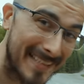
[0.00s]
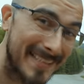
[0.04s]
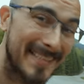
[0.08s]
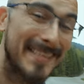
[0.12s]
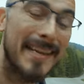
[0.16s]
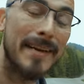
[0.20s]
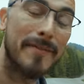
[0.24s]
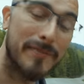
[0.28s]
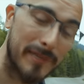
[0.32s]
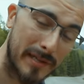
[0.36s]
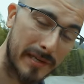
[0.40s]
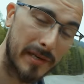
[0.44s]
is
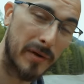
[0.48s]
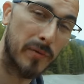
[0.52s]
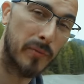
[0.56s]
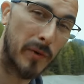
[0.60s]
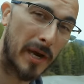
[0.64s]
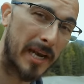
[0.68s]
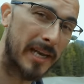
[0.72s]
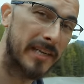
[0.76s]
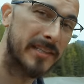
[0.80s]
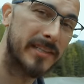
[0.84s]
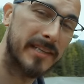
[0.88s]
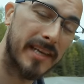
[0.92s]
definitely a
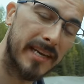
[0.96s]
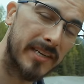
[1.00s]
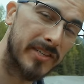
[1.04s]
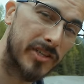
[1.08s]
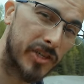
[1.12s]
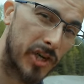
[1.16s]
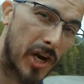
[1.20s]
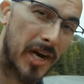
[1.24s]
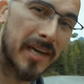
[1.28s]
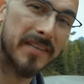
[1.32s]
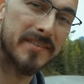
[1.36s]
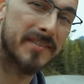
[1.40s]
way to get
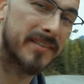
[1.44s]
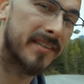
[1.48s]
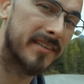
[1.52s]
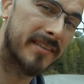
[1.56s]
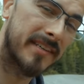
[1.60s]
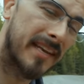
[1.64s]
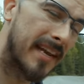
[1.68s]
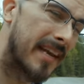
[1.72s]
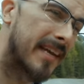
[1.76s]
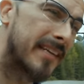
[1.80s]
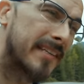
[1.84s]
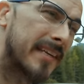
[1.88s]
shots that
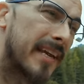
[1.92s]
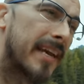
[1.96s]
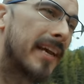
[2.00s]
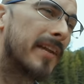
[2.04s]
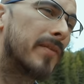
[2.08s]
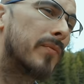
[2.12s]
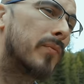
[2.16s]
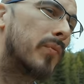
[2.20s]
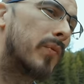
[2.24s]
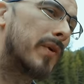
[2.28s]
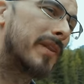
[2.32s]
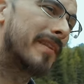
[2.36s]
you can't
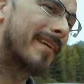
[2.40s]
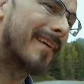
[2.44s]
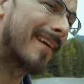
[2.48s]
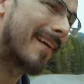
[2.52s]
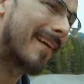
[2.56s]
get with